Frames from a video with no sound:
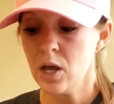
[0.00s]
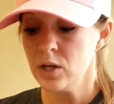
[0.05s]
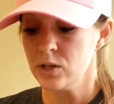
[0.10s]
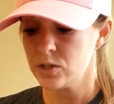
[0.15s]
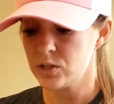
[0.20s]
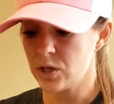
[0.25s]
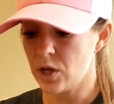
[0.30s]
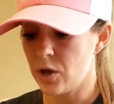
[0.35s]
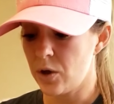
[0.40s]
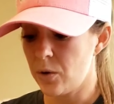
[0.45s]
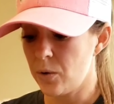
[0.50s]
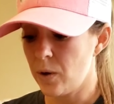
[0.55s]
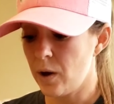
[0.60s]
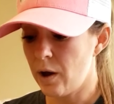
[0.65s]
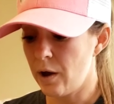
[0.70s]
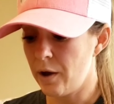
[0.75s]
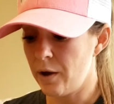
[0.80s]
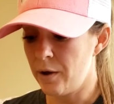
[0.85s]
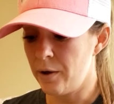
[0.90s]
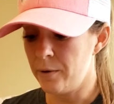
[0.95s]
So
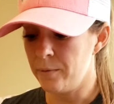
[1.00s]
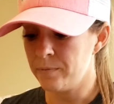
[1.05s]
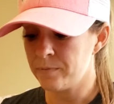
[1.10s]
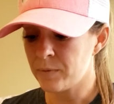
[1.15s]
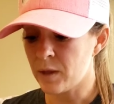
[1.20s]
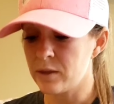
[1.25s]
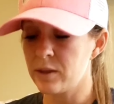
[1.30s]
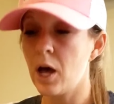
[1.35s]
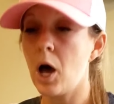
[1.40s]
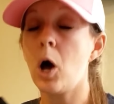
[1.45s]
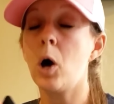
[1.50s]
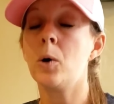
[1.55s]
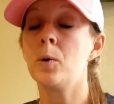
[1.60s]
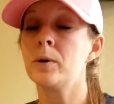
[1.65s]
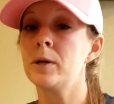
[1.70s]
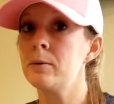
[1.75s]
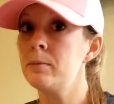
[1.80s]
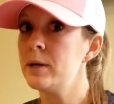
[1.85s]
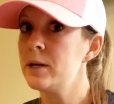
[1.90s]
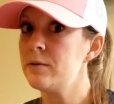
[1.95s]
the
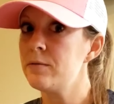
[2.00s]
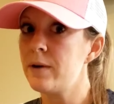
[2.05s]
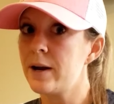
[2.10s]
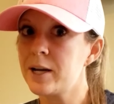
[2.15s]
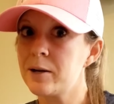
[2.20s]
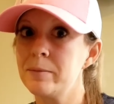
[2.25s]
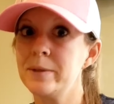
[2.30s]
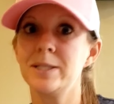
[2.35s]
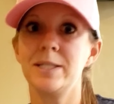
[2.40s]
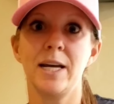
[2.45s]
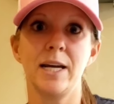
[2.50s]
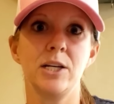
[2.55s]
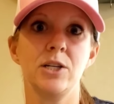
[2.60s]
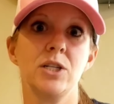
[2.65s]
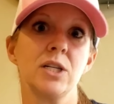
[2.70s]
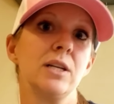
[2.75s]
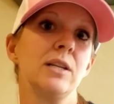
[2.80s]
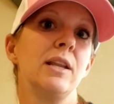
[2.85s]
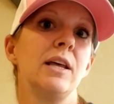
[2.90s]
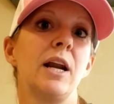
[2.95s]
only bit of
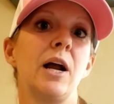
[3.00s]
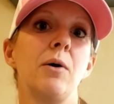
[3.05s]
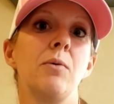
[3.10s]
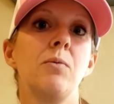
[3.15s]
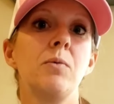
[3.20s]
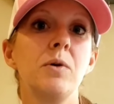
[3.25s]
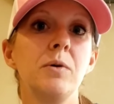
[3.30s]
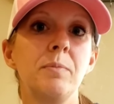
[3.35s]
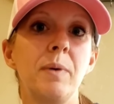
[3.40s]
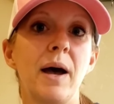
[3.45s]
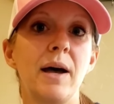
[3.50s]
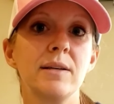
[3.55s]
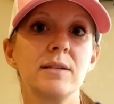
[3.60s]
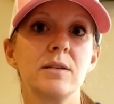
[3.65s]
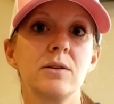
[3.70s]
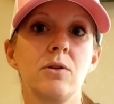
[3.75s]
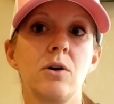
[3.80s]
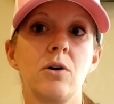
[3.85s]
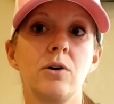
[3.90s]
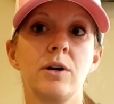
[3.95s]
recommendation that I would
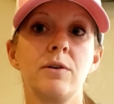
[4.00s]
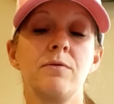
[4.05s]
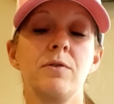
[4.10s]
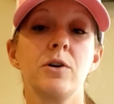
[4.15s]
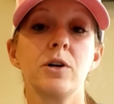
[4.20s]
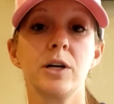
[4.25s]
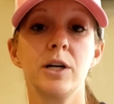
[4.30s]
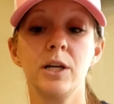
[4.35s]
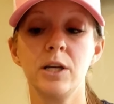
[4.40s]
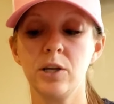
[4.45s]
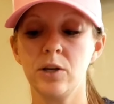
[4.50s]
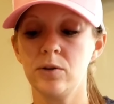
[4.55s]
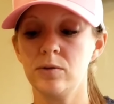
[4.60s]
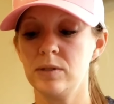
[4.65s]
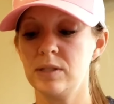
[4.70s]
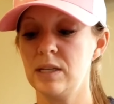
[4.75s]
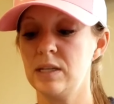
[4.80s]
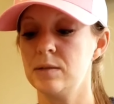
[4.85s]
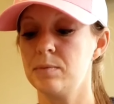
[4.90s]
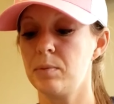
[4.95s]
pass along if you're going to
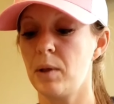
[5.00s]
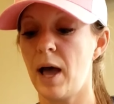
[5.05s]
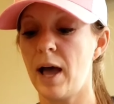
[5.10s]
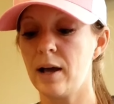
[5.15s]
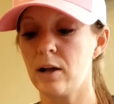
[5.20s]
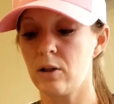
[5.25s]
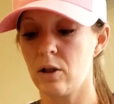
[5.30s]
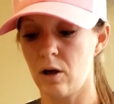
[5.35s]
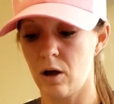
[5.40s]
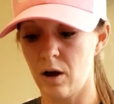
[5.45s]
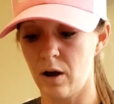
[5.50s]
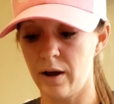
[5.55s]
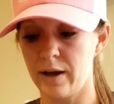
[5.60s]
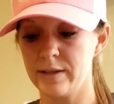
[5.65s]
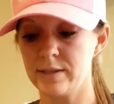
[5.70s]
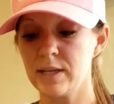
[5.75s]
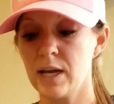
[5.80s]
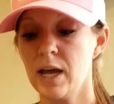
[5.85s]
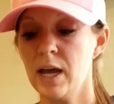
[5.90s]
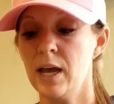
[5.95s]
use these black
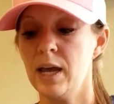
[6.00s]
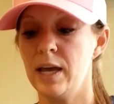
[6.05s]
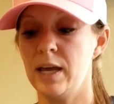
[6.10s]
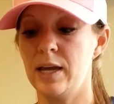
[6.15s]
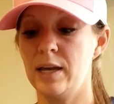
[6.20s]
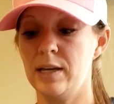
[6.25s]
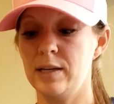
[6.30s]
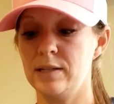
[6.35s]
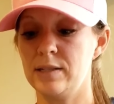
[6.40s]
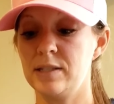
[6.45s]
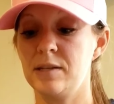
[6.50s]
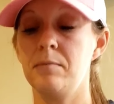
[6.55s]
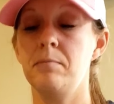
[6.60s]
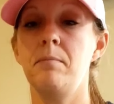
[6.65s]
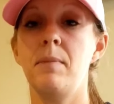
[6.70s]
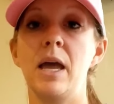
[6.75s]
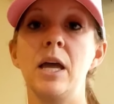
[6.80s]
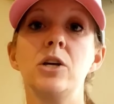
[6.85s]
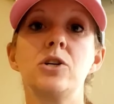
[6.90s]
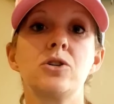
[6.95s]
cloths is to
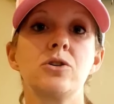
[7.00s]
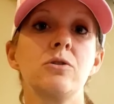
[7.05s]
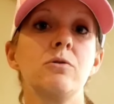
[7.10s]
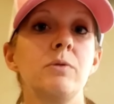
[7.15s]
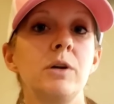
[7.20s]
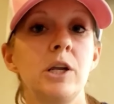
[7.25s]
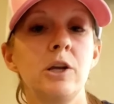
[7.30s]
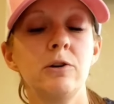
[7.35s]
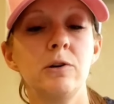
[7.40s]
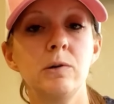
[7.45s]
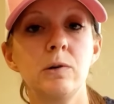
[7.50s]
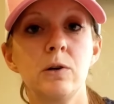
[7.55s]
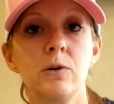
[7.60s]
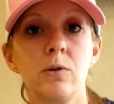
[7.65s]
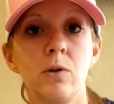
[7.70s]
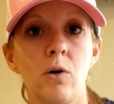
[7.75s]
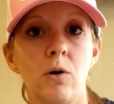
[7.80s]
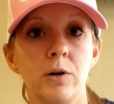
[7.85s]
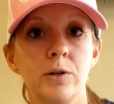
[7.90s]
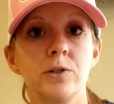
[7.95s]
make sure when you do your
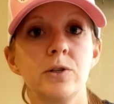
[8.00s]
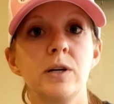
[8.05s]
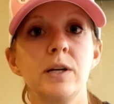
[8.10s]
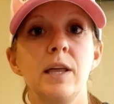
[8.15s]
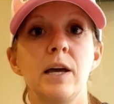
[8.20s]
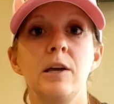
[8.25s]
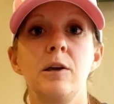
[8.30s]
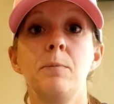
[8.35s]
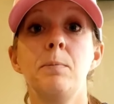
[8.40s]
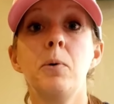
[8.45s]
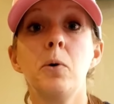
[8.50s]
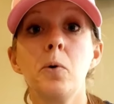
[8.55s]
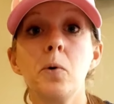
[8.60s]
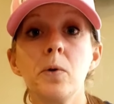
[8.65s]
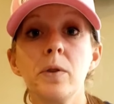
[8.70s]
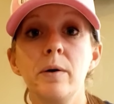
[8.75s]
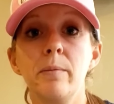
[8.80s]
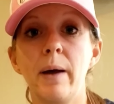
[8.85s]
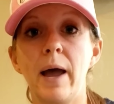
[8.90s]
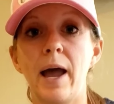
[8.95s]
laundry that you
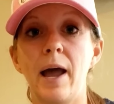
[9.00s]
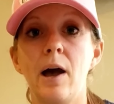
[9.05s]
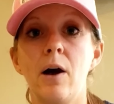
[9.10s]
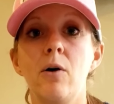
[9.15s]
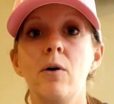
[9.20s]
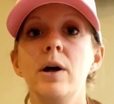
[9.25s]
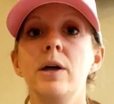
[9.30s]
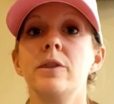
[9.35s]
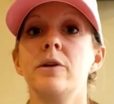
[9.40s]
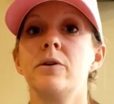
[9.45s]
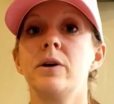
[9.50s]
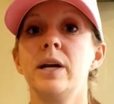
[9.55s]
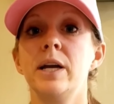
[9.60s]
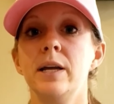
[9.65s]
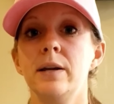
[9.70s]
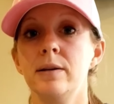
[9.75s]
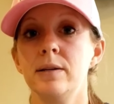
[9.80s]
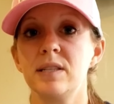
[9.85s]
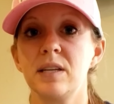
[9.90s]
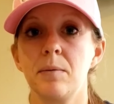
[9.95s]
pull them out and they're
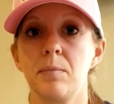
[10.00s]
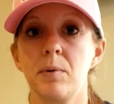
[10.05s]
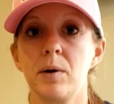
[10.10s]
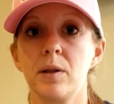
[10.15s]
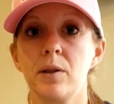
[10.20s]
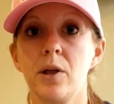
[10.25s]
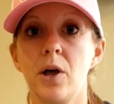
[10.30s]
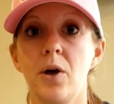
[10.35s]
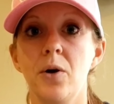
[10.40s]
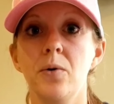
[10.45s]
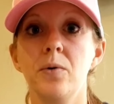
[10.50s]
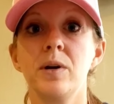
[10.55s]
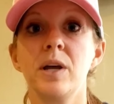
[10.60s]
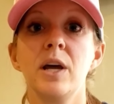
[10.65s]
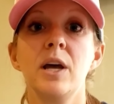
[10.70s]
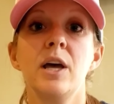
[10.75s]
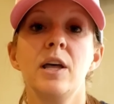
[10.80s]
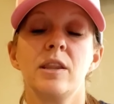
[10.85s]
in a separate load.